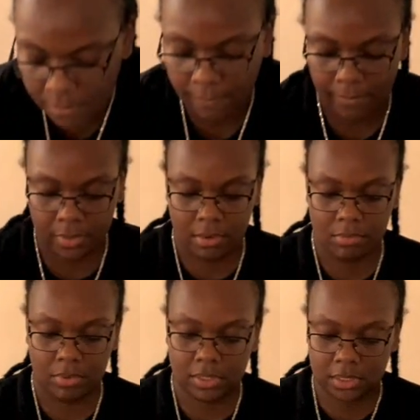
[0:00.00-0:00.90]

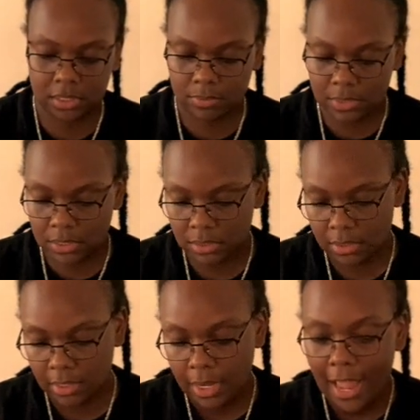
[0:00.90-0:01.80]
what's this one?
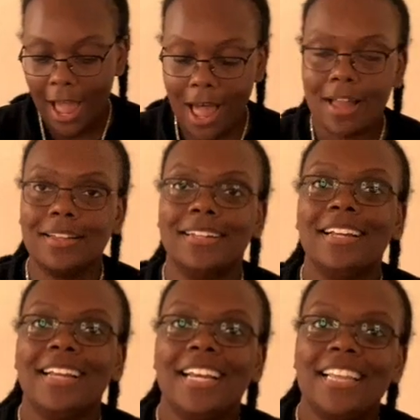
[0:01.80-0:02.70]
Ah,
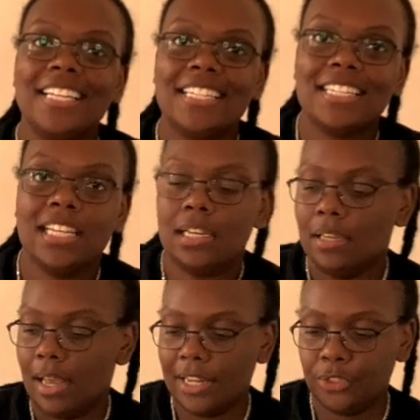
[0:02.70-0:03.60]
this is
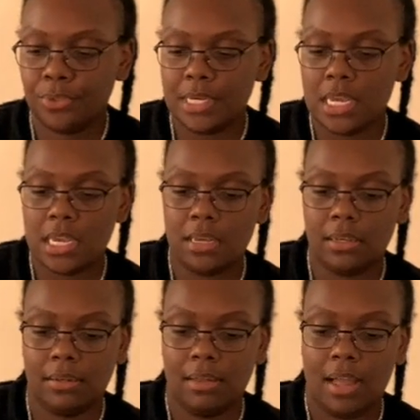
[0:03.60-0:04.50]
a etui
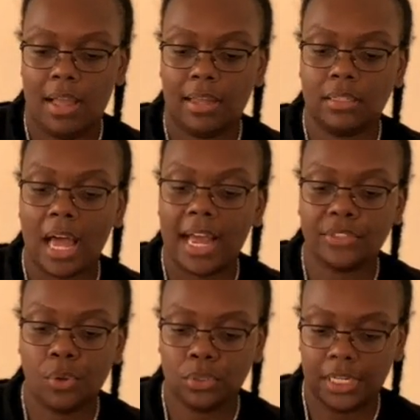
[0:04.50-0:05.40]
uh, glass
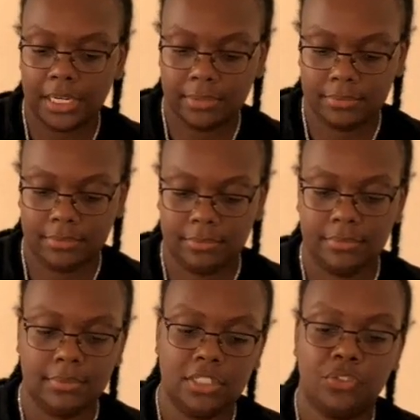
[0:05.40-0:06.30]
holder.
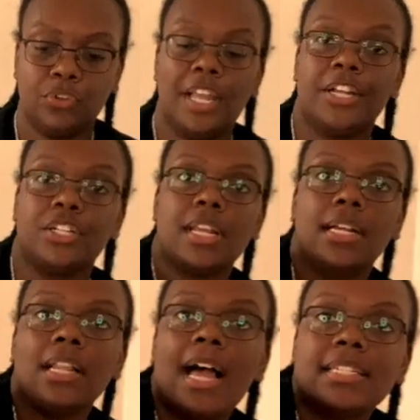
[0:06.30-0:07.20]
This is for like your
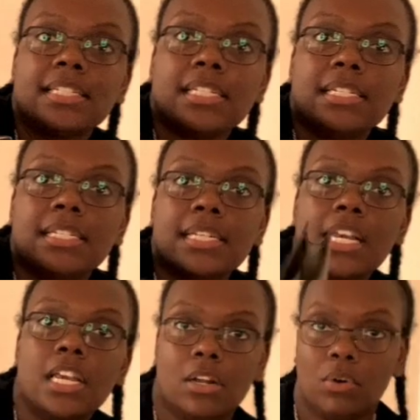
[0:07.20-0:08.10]
sunglasses
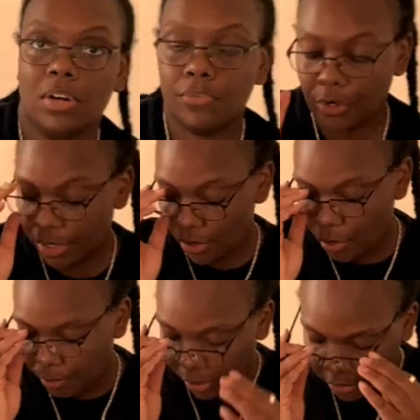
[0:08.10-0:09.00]
or for your
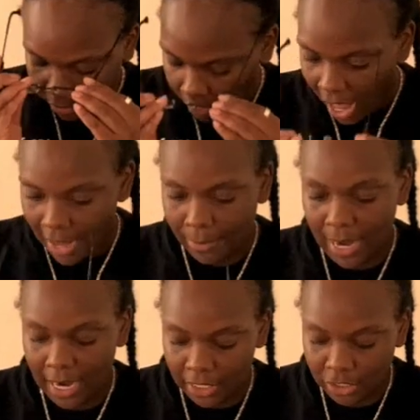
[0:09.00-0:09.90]
own personal
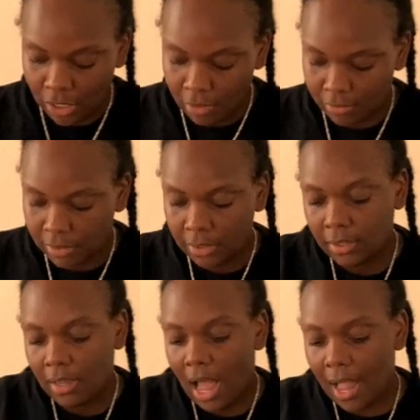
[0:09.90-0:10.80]
eyewear. So
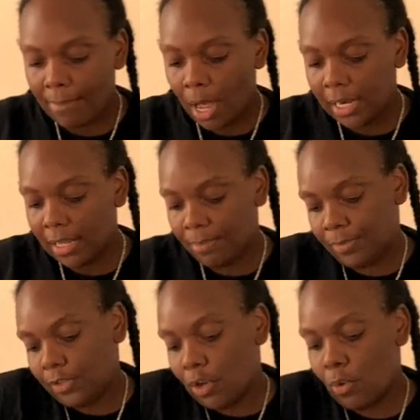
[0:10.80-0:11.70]
I bought it
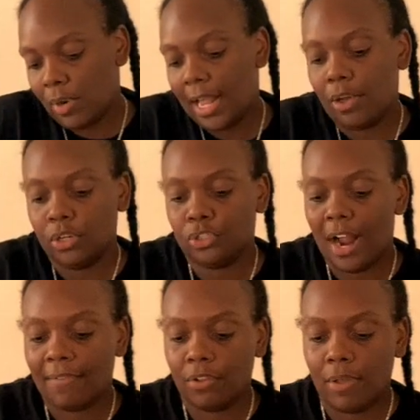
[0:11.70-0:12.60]
so when I go to
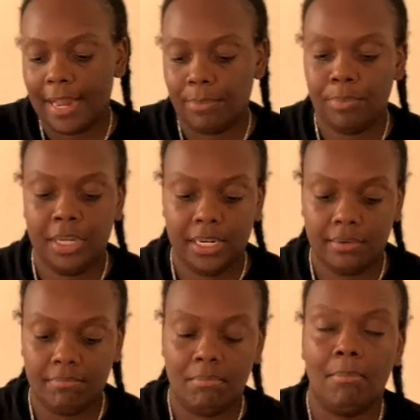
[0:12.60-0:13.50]
travel, I can put
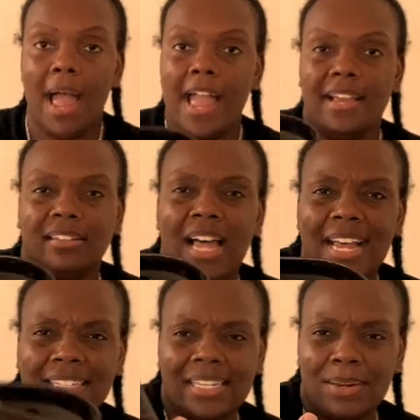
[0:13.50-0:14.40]
my
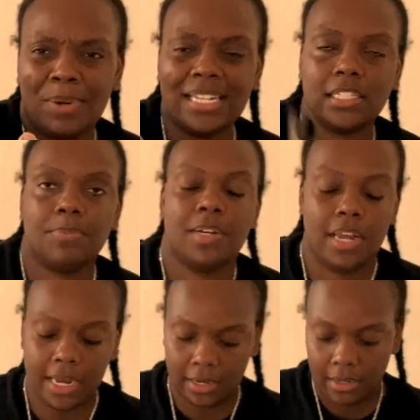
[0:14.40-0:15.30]
glasses in it when I sleep at
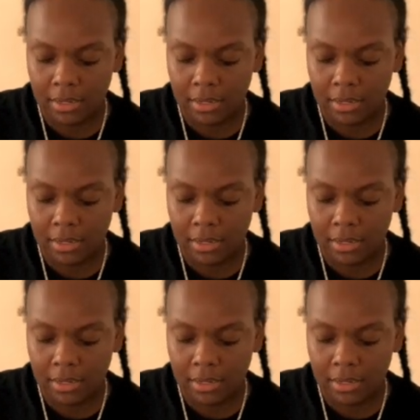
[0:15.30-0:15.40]
night.